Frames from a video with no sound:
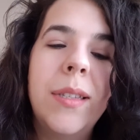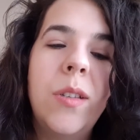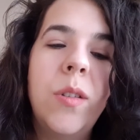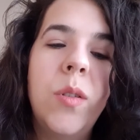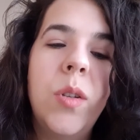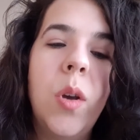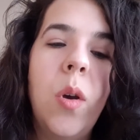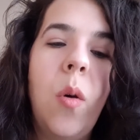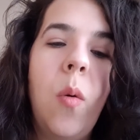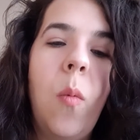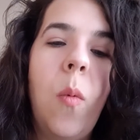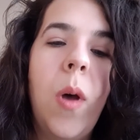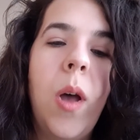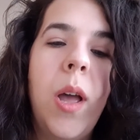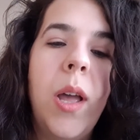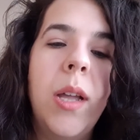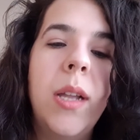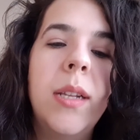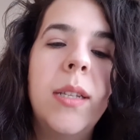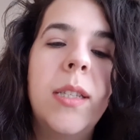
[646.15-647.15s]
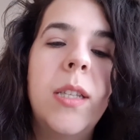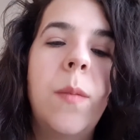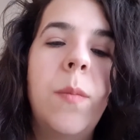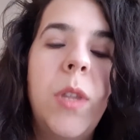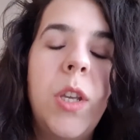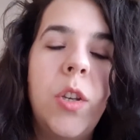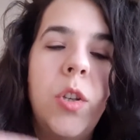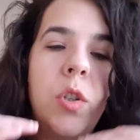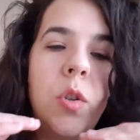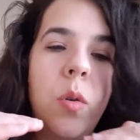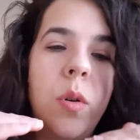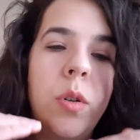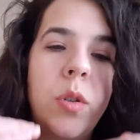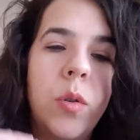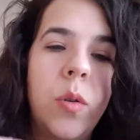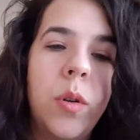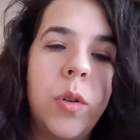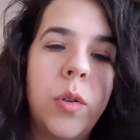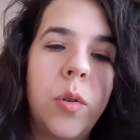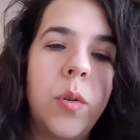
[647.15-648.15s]
You don't want something short.
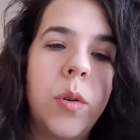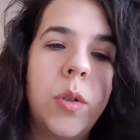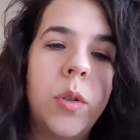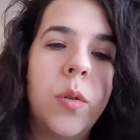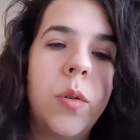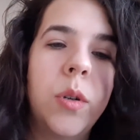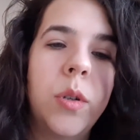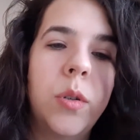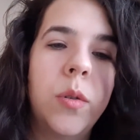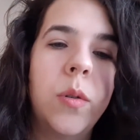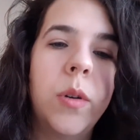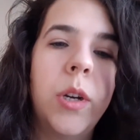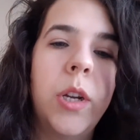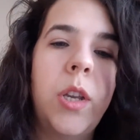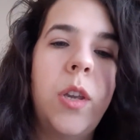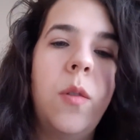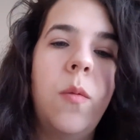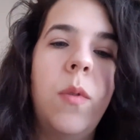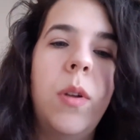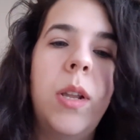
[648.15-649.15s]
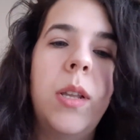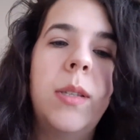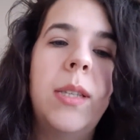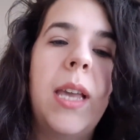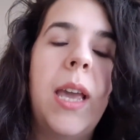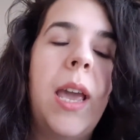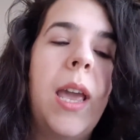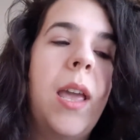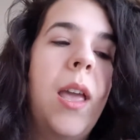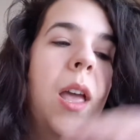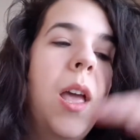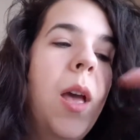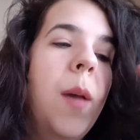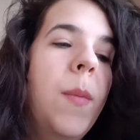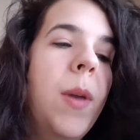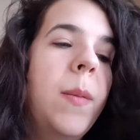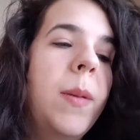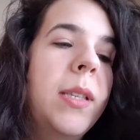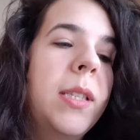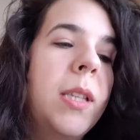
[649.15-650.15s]
You want to say
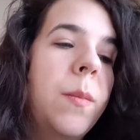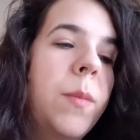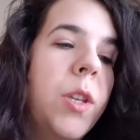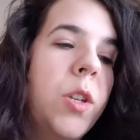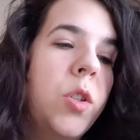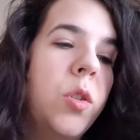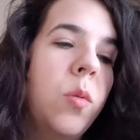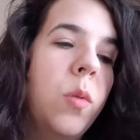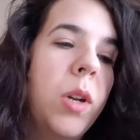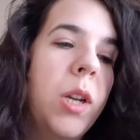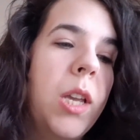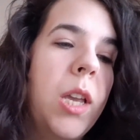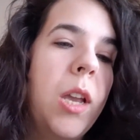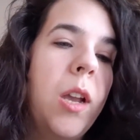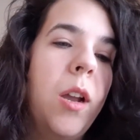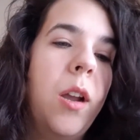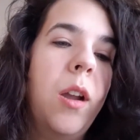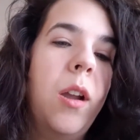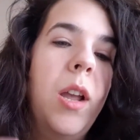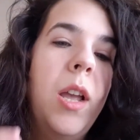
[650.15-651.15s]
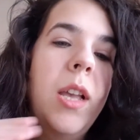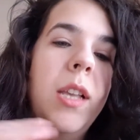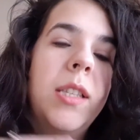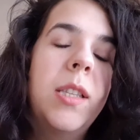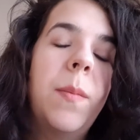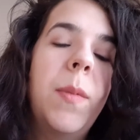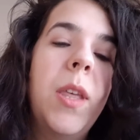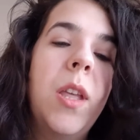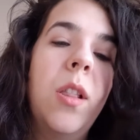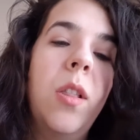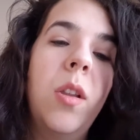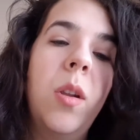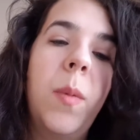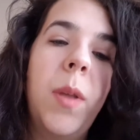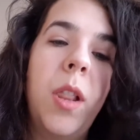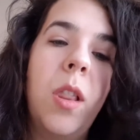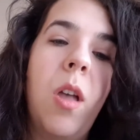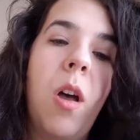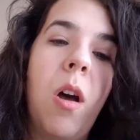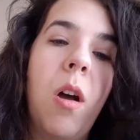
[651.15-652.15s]
maybe something short here, something a little
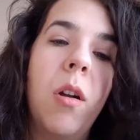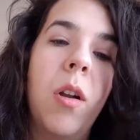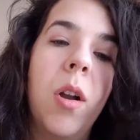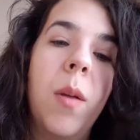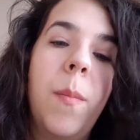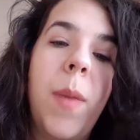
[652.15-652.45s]
bit longer.